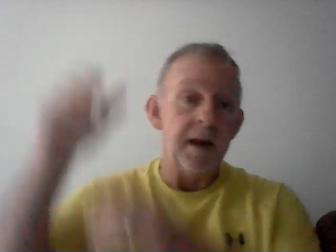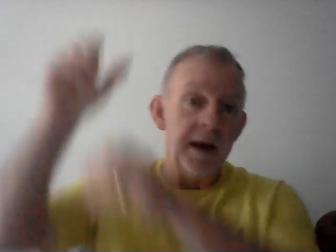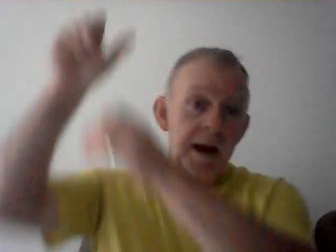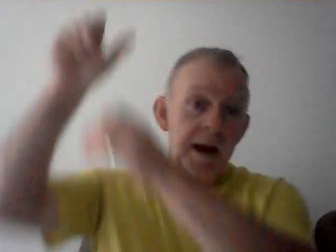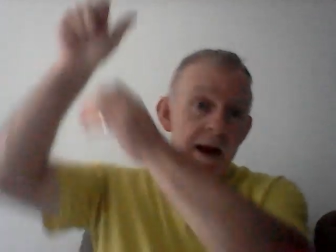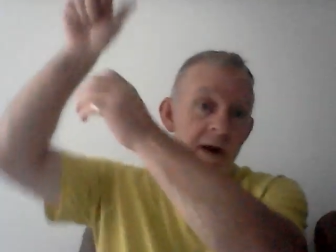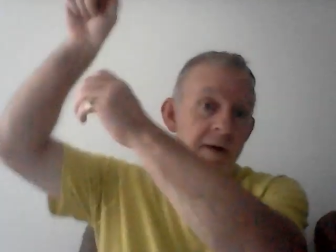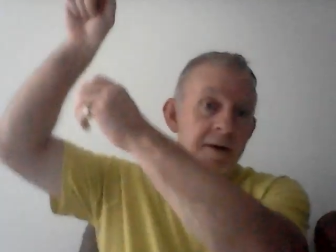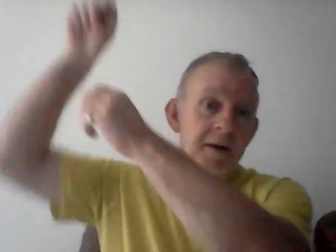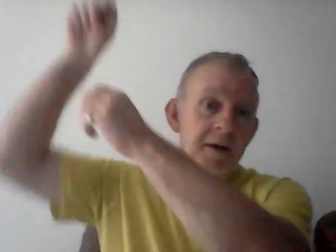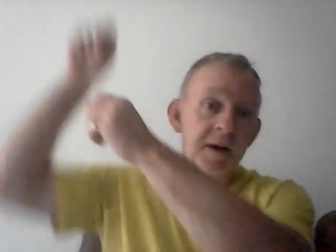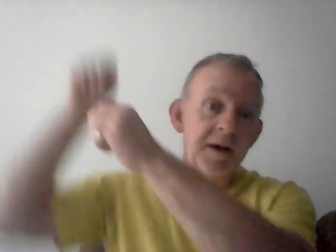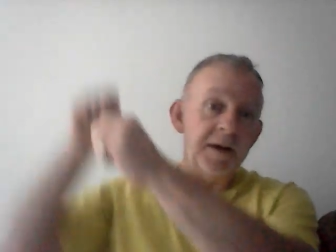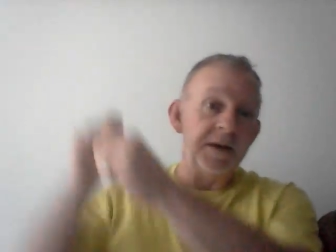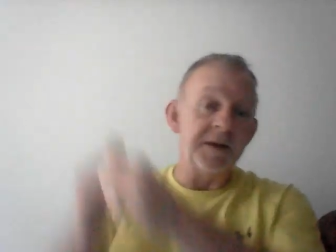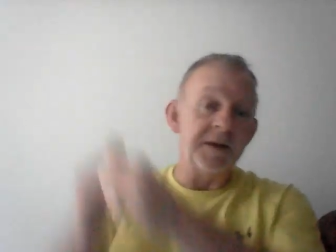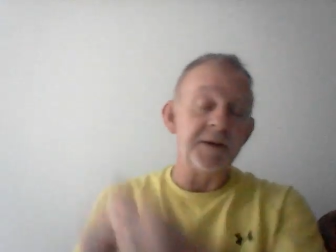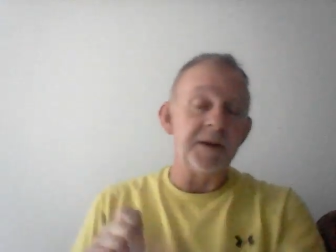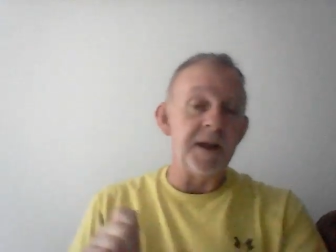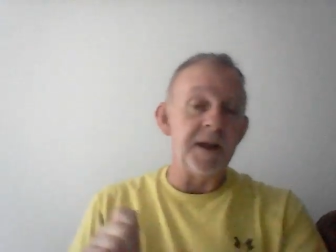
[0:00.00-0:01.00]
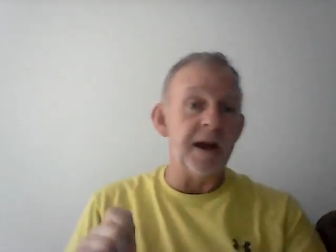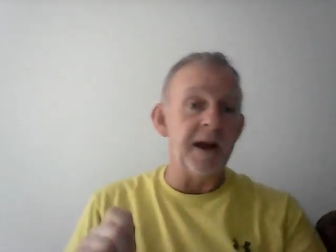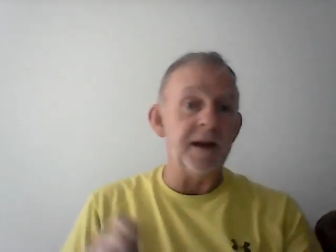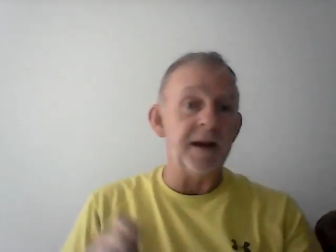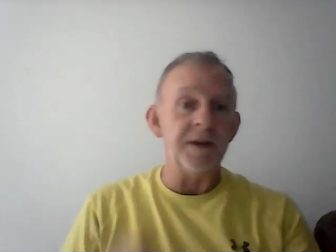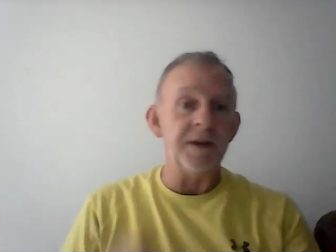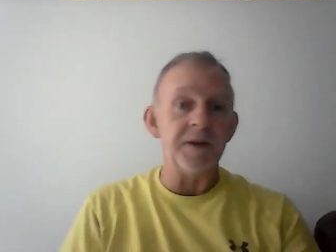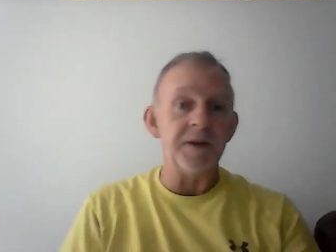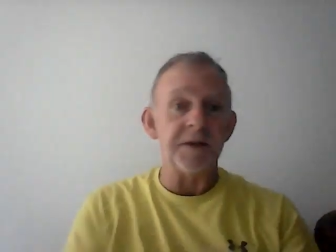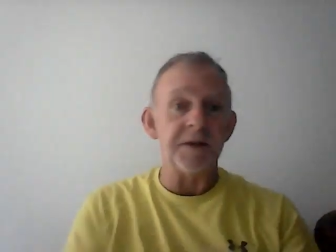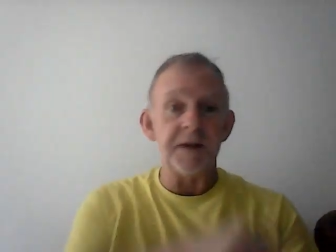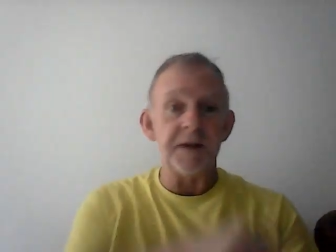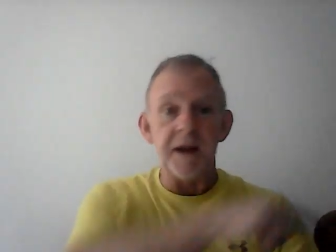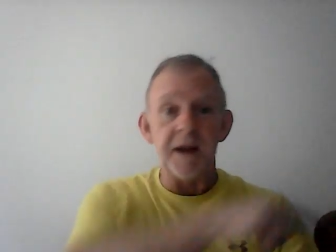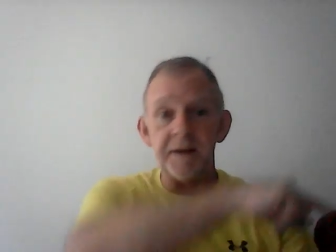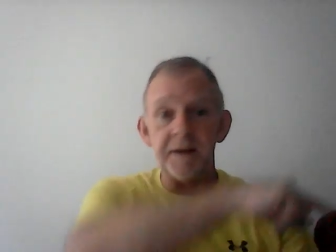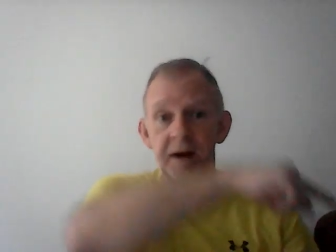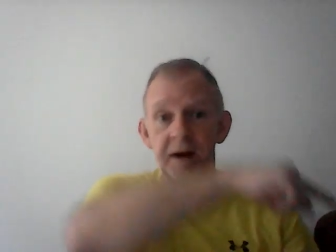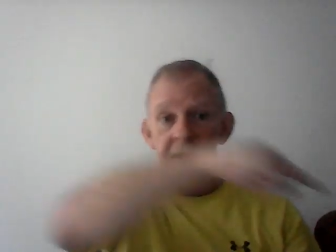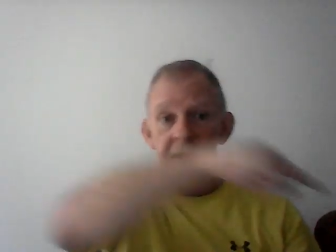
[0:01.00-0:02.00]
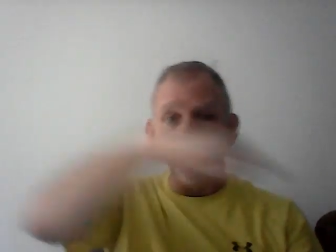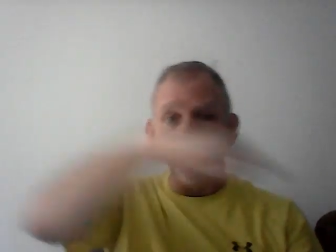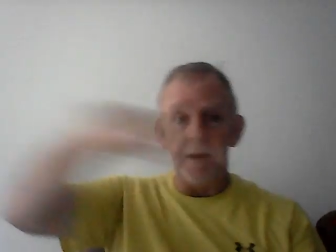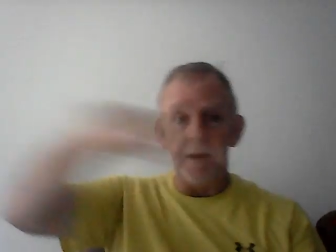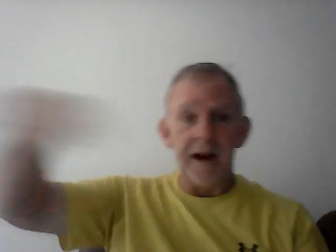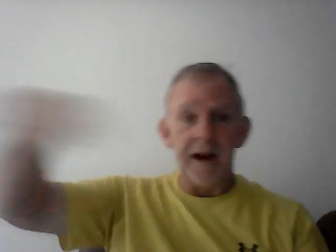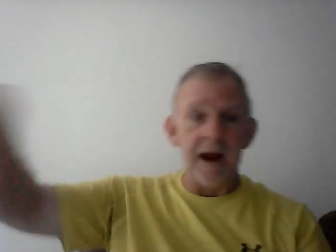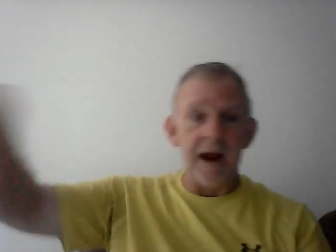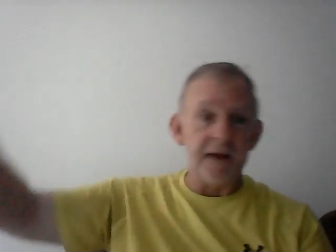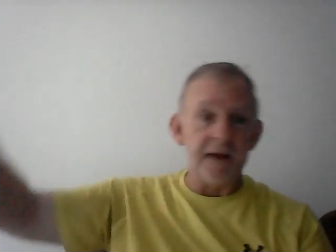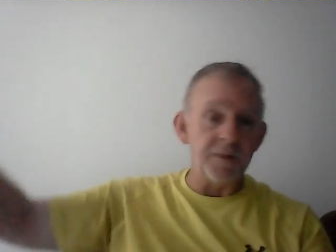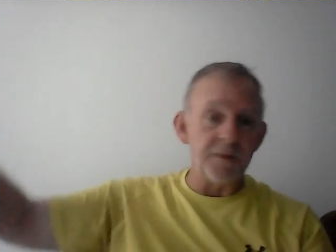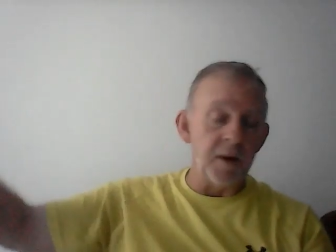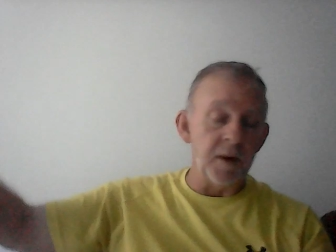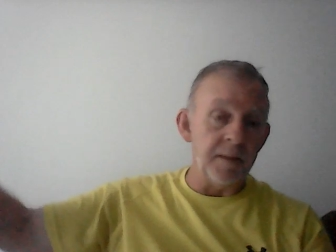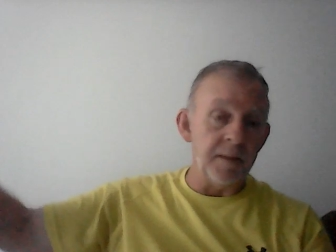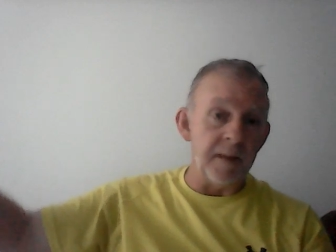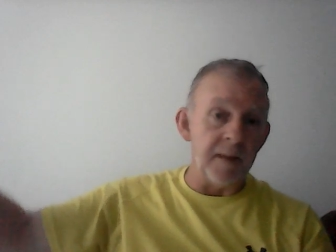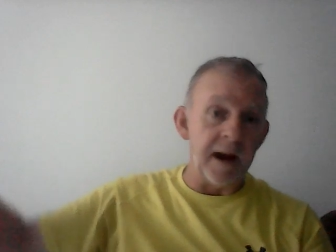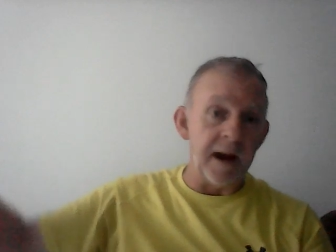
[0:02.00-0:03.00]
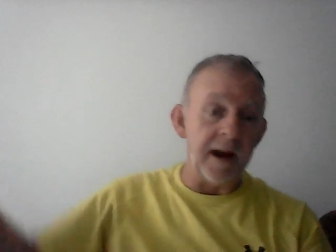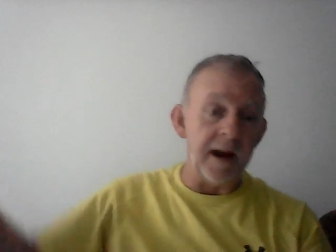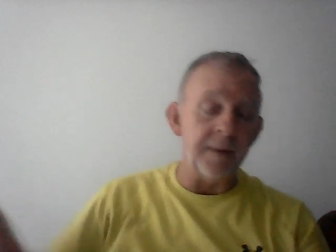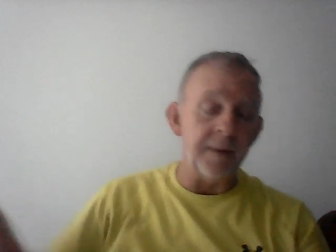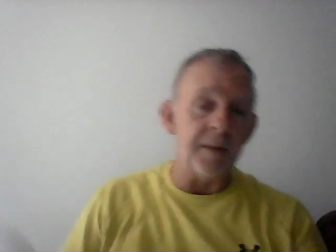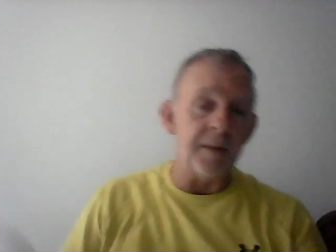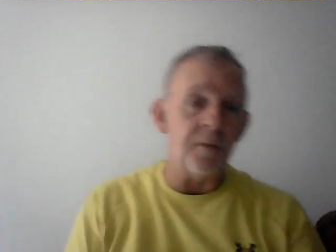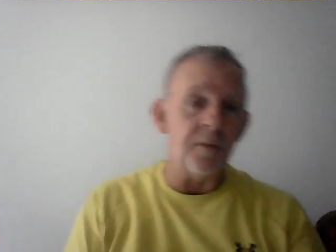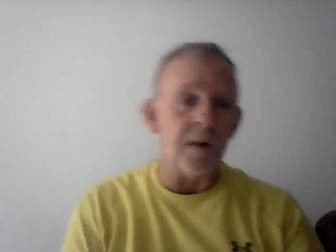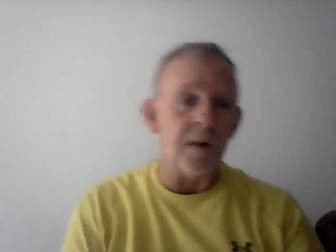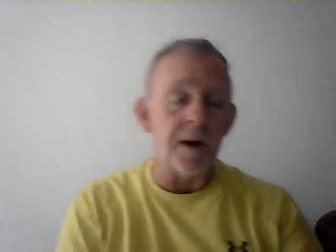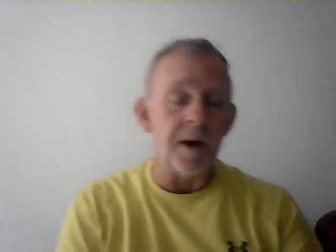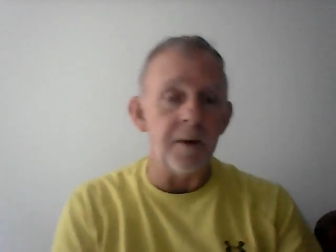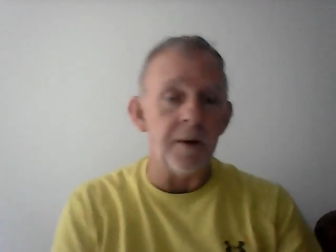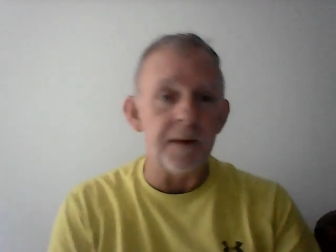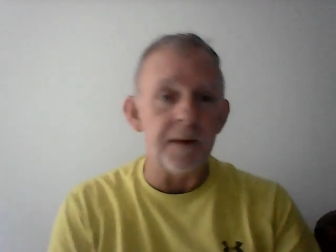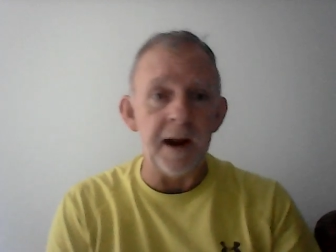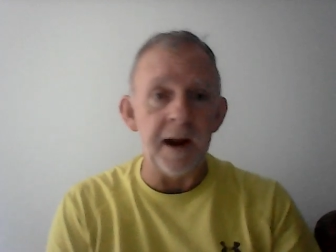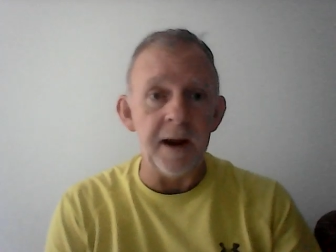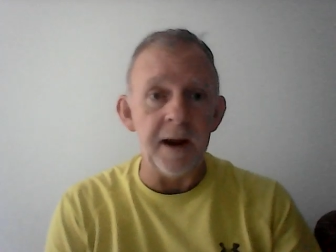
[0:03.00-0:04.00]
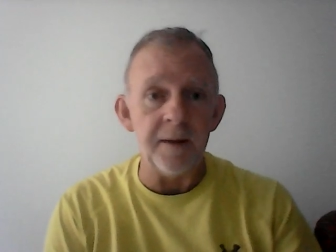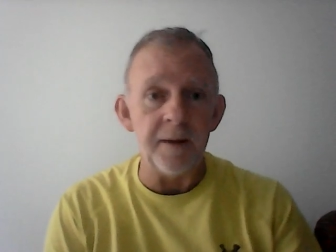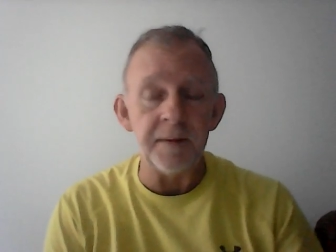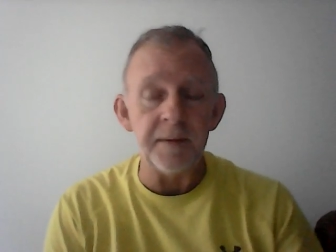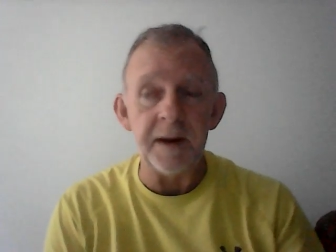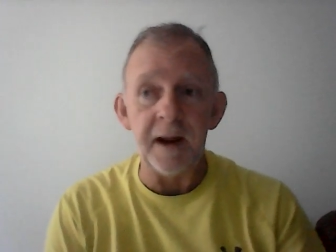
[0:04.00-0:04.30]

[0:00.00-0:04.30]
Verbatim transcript: he unclicked his thing and just sat there, and the guys went by him and went on out.